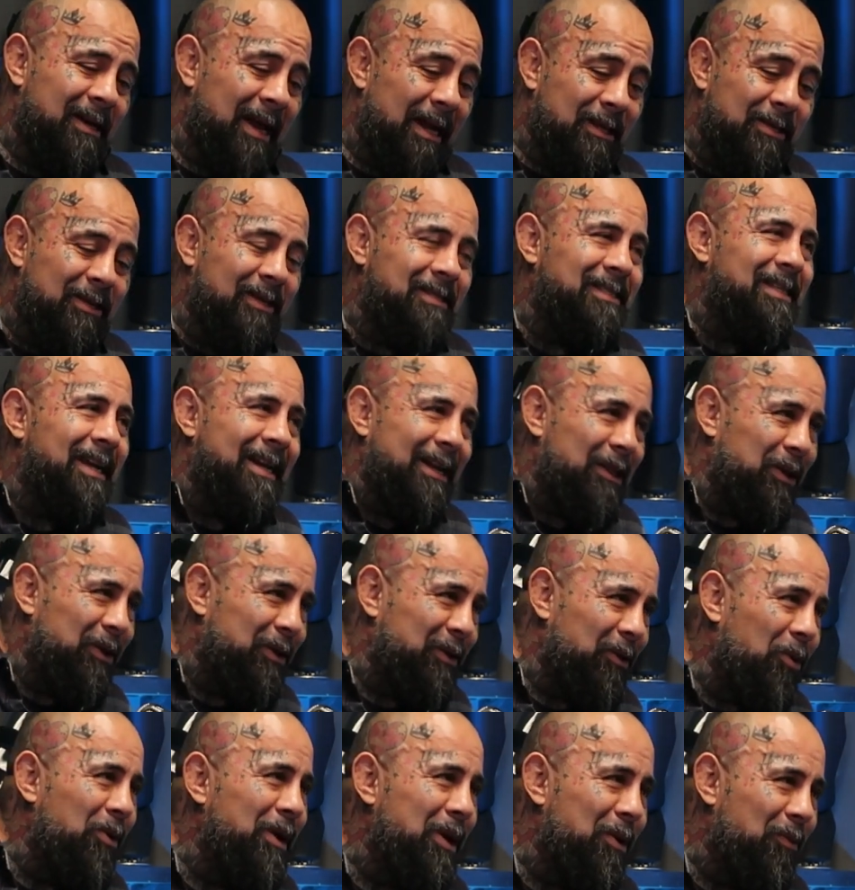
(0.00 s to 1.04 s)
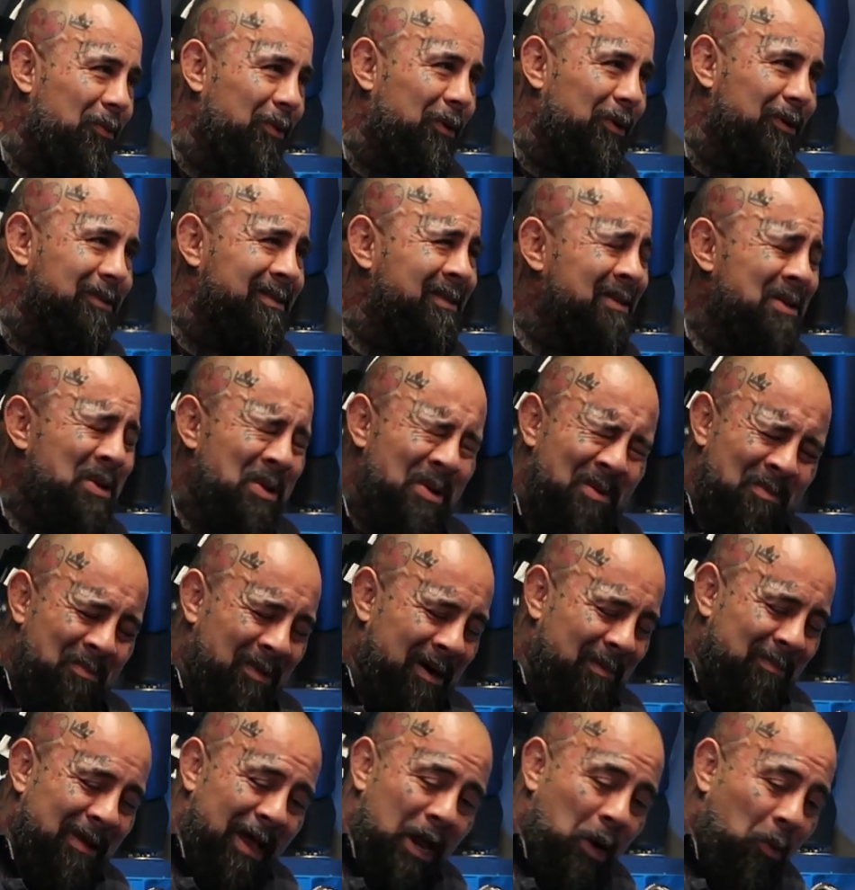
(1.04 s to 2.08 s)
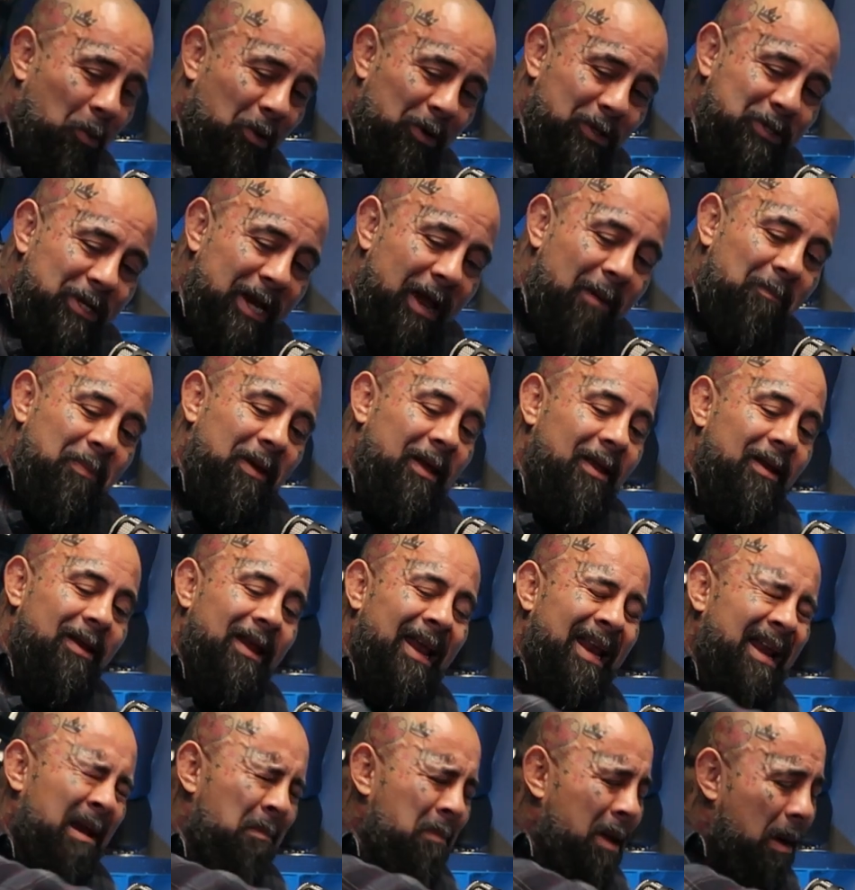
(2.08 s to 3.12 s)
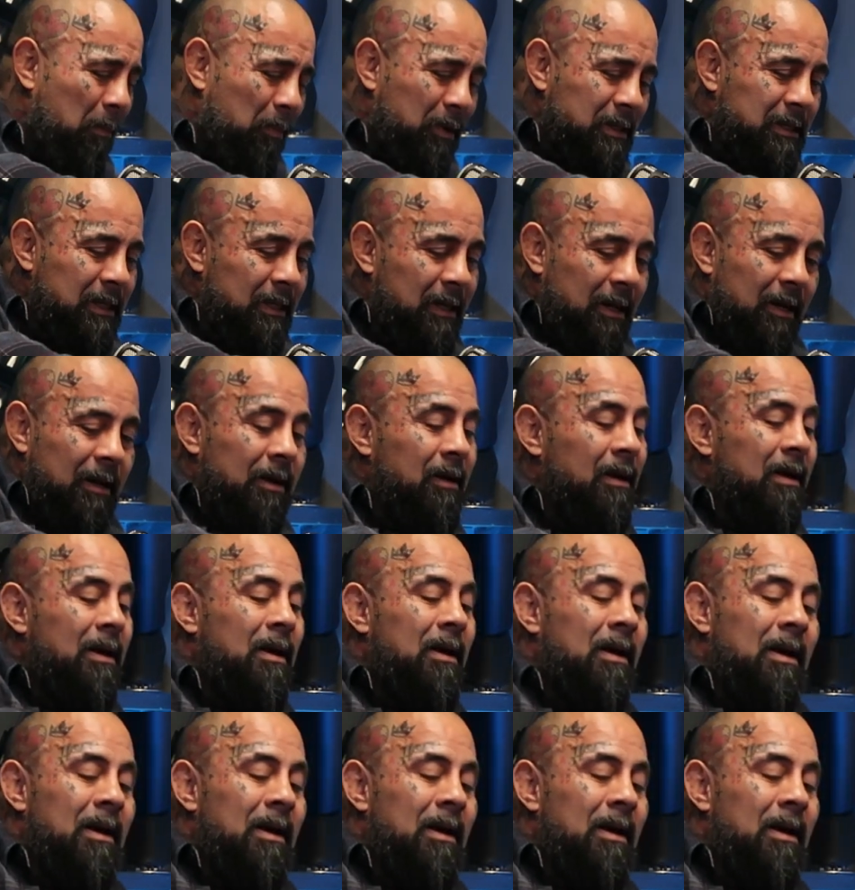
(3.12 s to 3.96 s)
I took second at the Dogi Worlds, but I'm not a world champion and I'm not Brazilian,